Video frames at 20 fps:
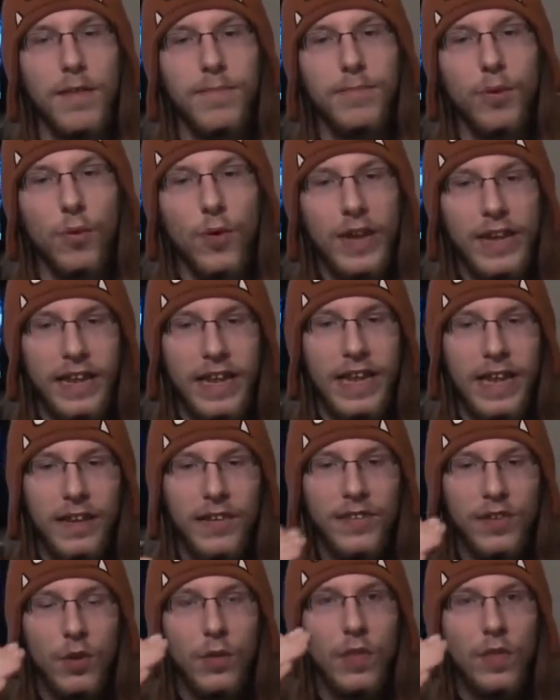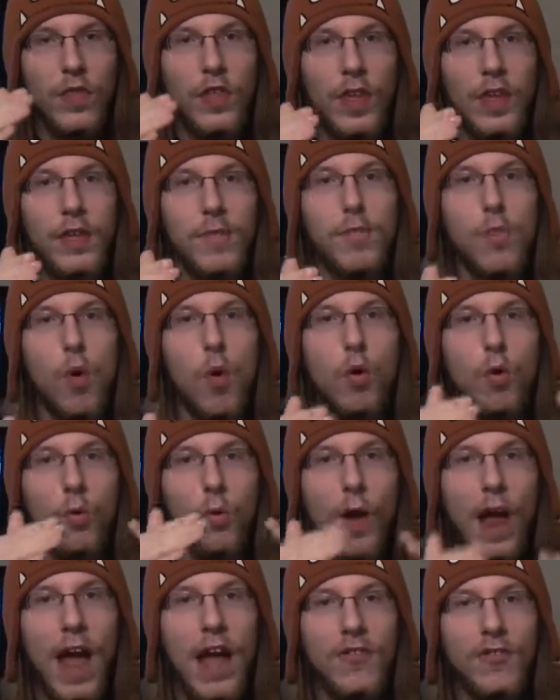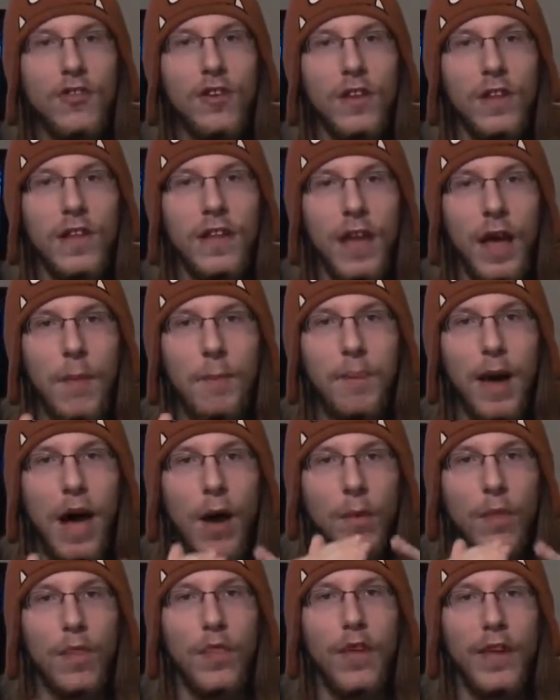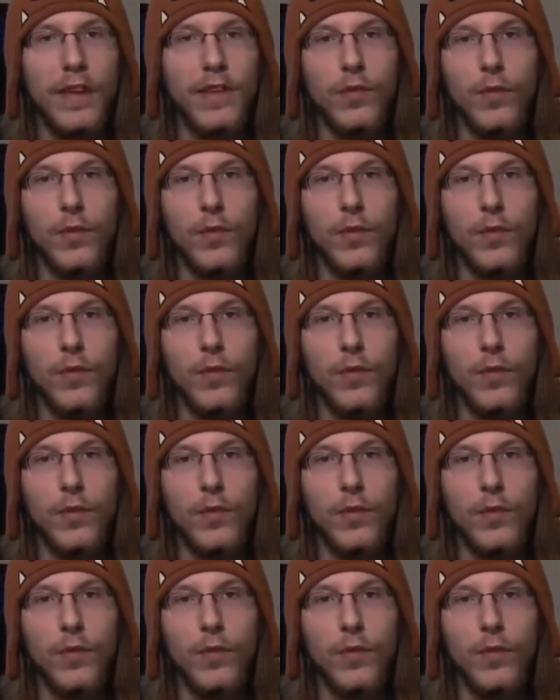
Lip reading: But we need to think more rationally about things,